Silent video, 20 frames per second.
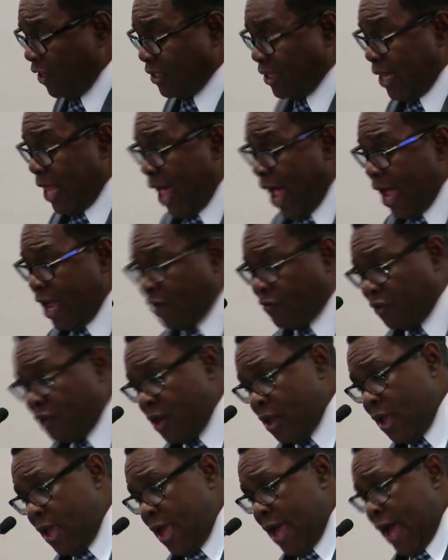life,
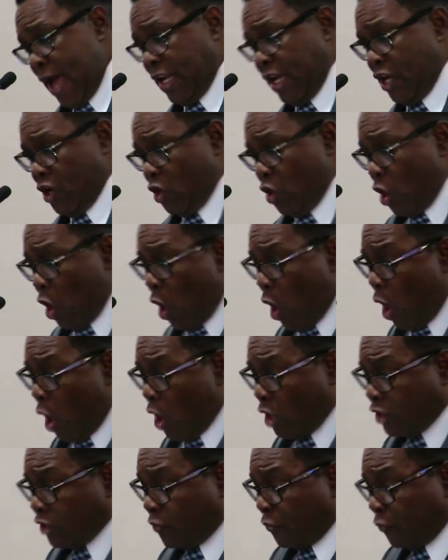and he
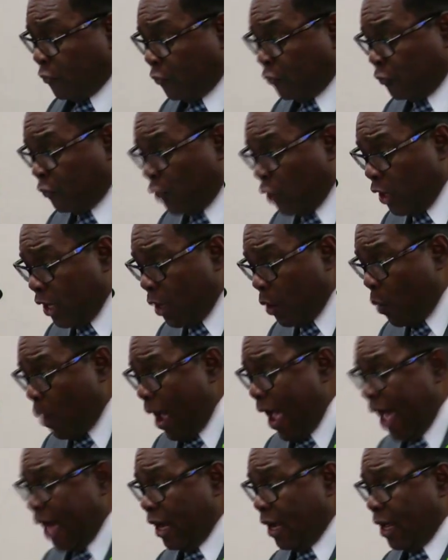knows fully
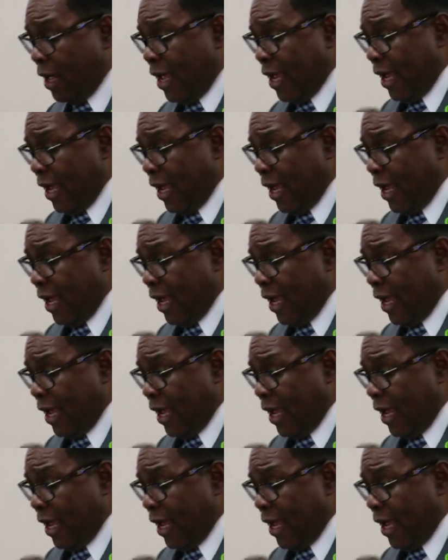well